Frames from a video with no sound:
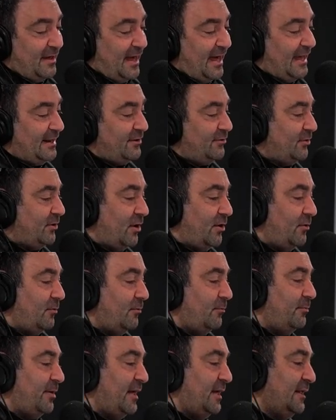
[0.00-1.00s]
I don't
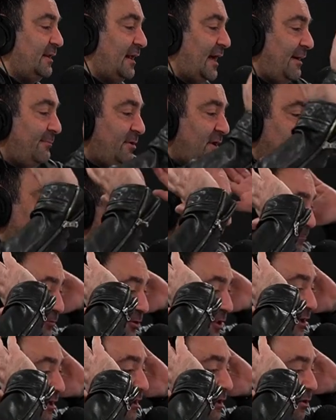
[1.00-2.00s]
know, but I'm gonna keep
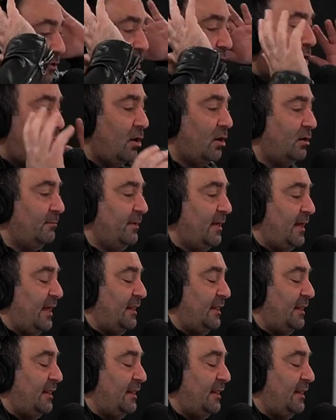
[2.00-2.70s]
plugging along.